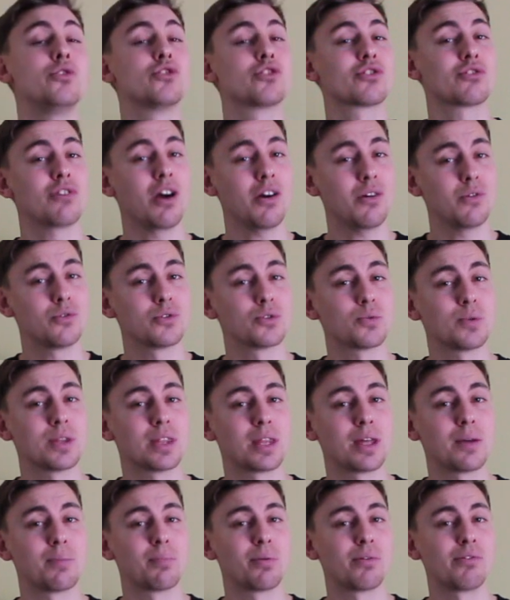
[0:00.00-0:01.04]
who struggled with
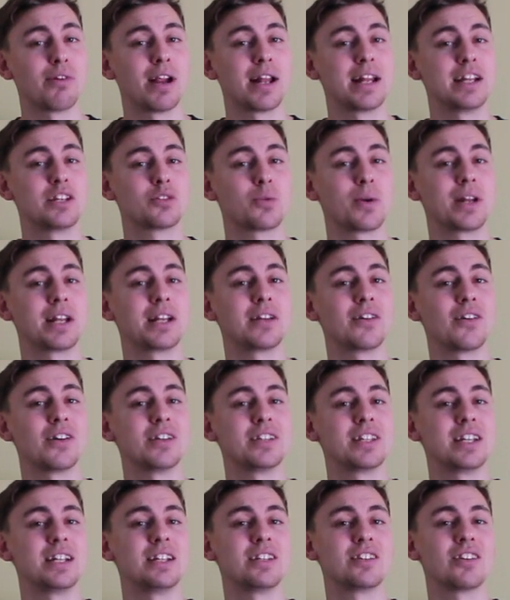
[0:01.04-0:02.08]
the Pirelli
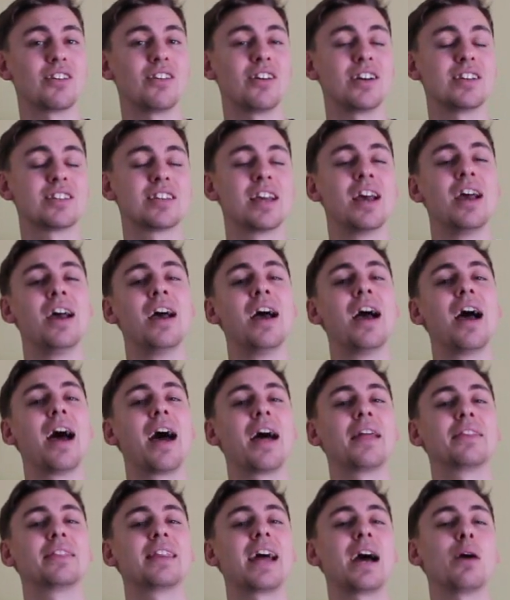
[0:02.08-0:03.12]
2019 tyres,
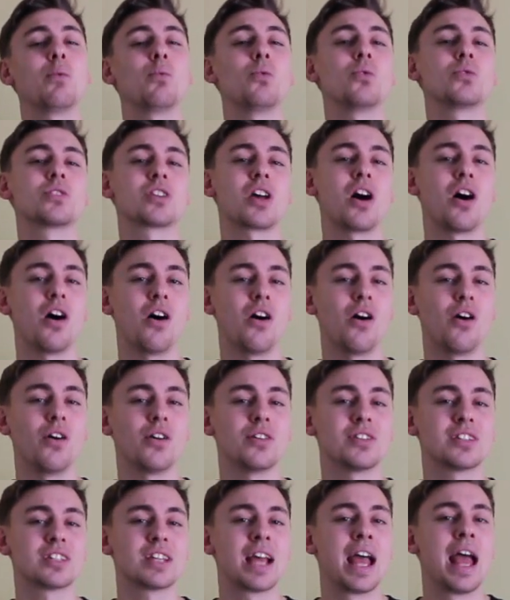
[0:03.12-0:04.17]
and that was
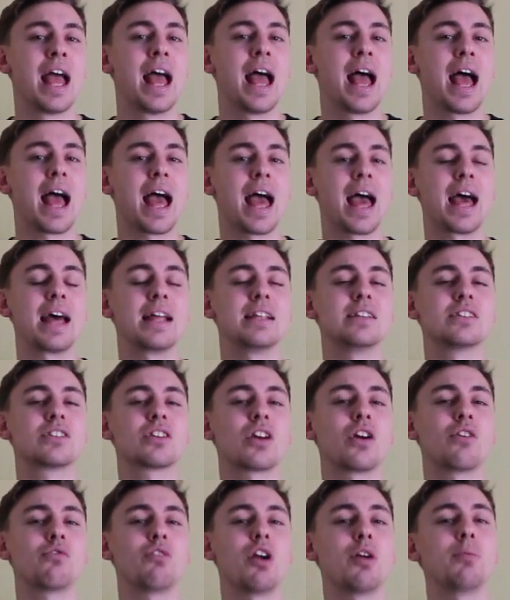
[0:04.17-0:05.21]
Haas. And
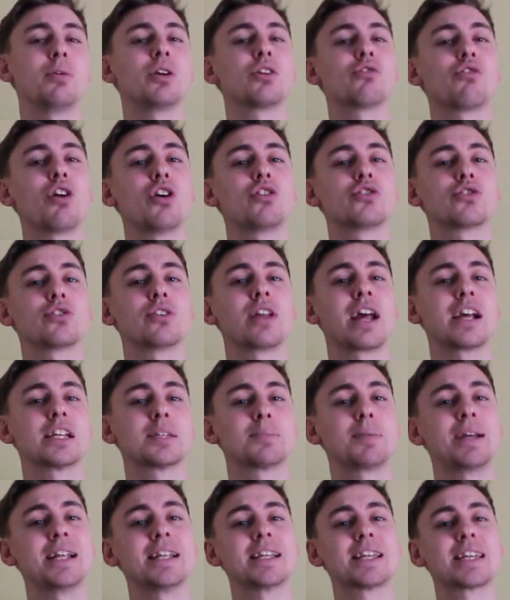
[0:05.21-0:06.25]
Romain Grosjean has
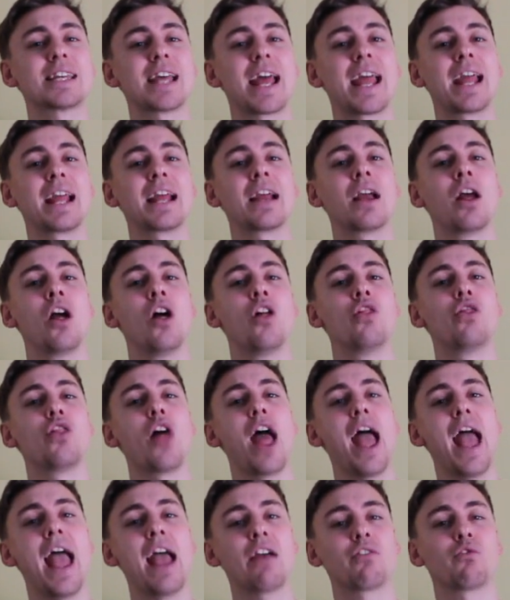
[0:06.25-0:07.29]
been saying
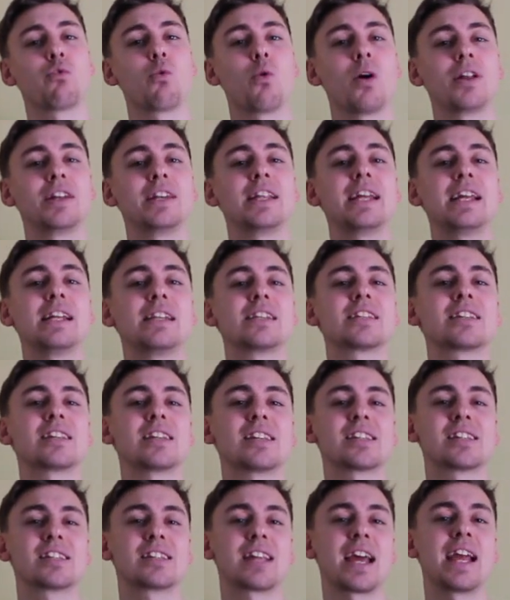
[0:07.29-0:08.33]
that F1 needs to
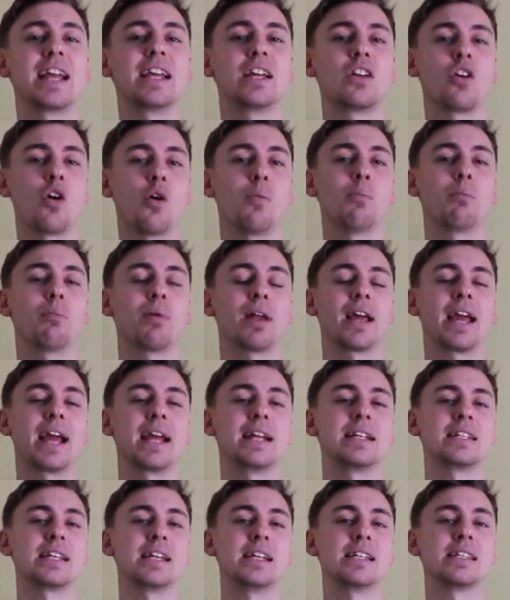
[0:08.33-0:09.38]
stay
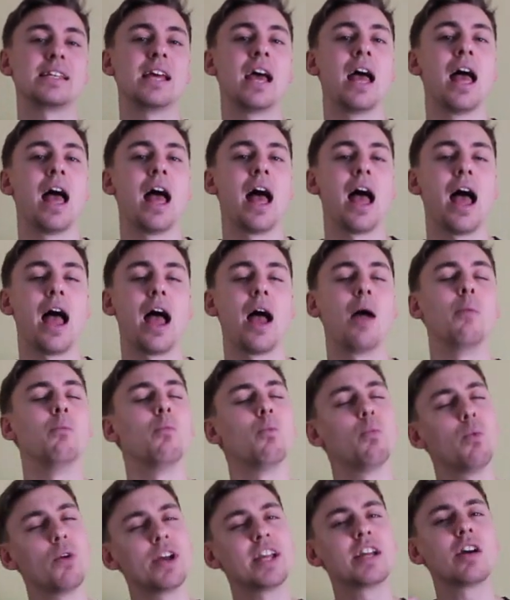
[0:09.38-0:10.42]
complicated.
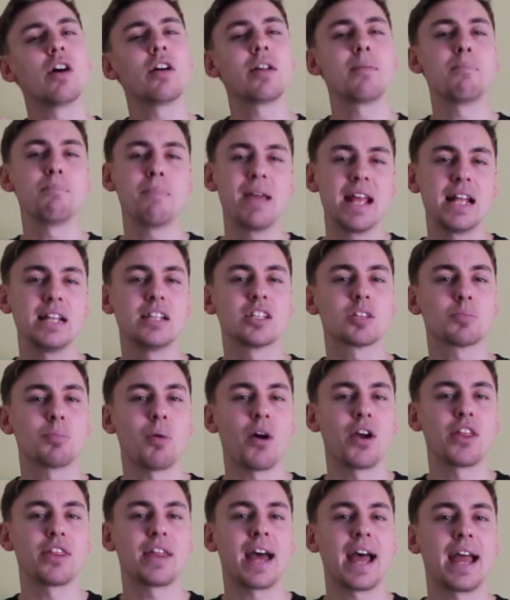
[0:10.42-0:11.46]
What he kind of means
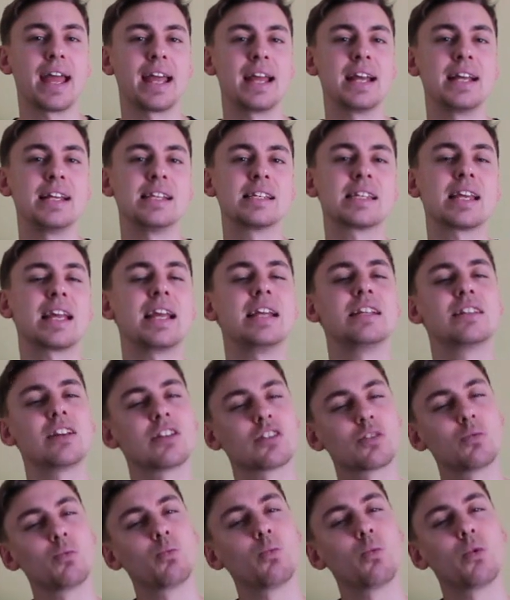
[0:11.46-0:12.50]
by that is he
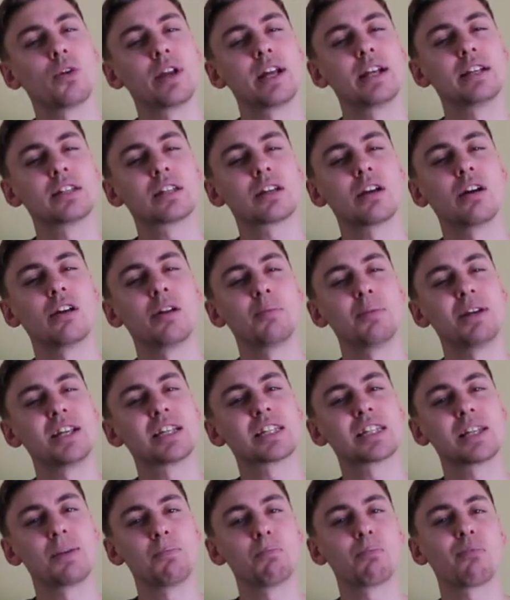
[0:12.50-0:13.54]
doesn't want it to kind of be
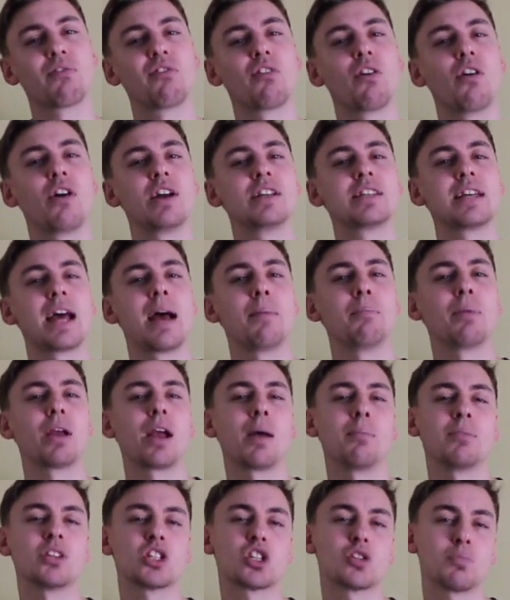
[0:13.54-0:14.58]
simplified and
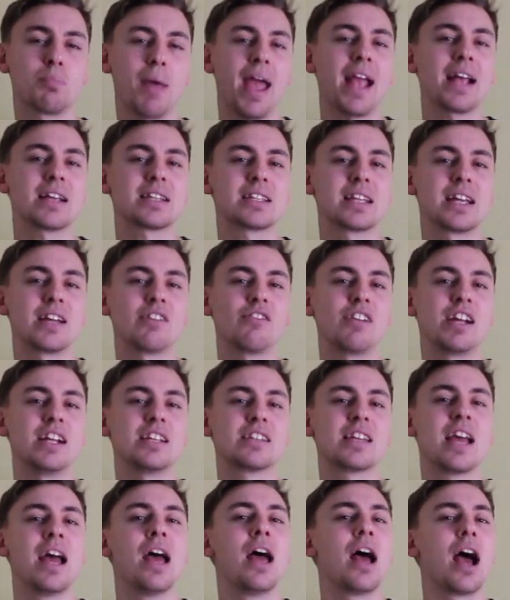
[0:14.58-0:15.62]
become a spec
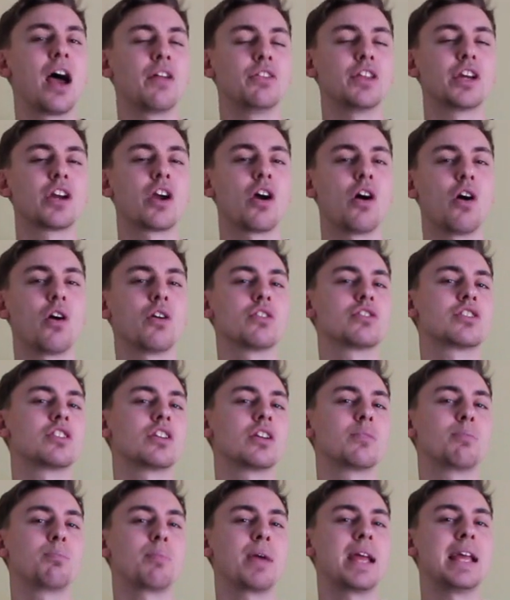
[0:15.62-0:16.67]
series and the cars
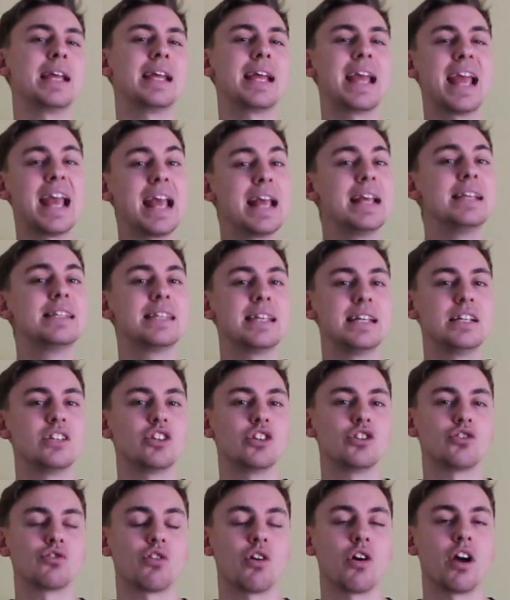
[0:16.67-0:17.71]
to be easy
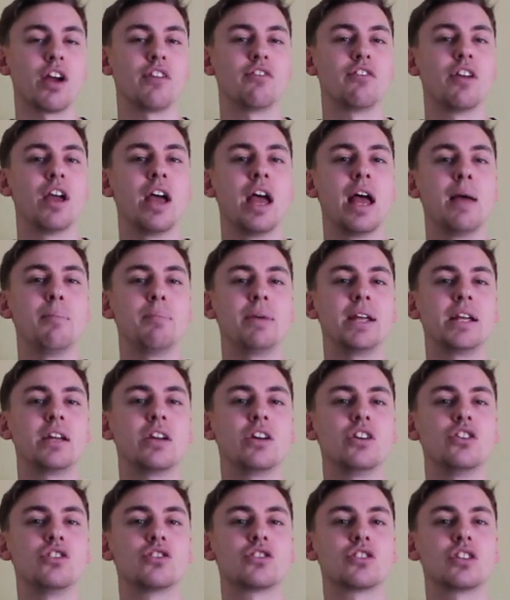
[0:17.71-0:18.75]
to drive,
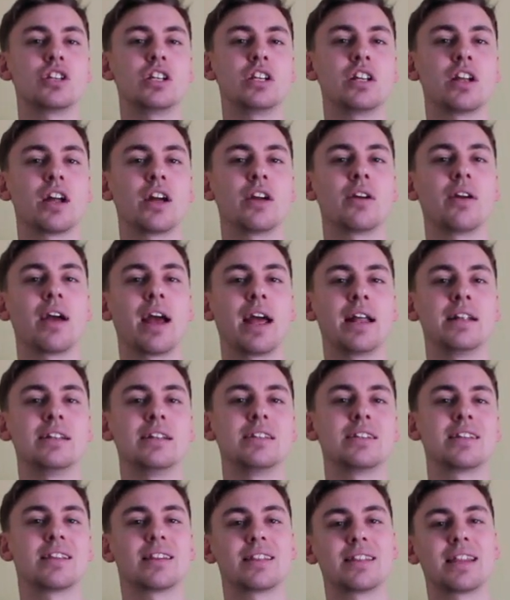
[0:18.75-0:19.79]
because, you know,
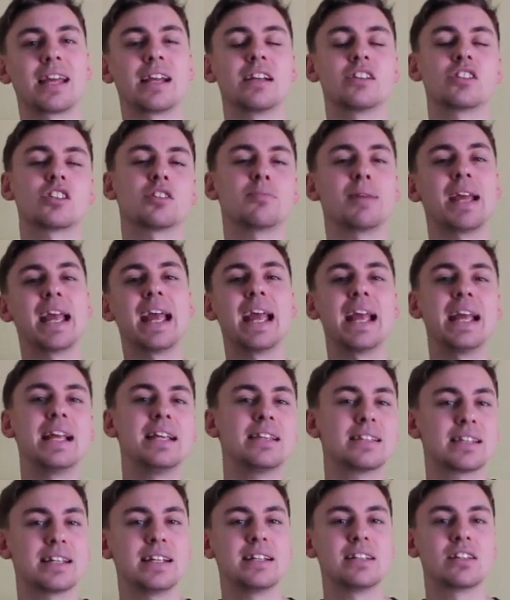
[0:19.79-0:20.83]
and things to be
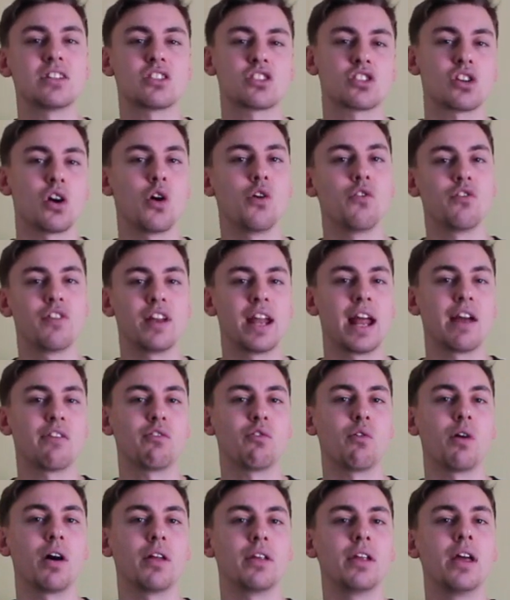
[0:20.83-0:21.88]
easy to solve in
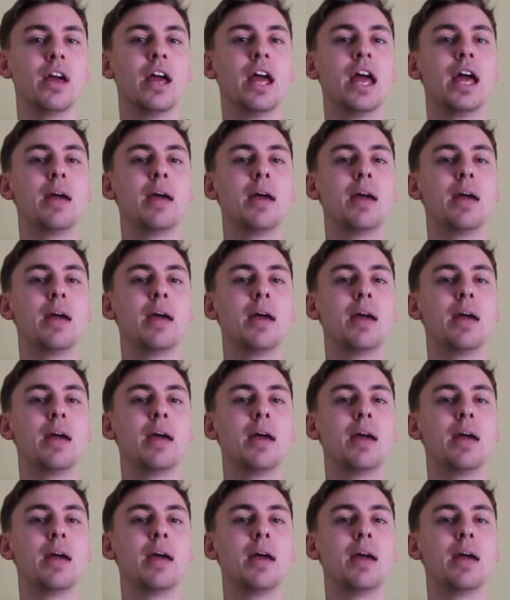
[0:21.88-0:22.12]
F1,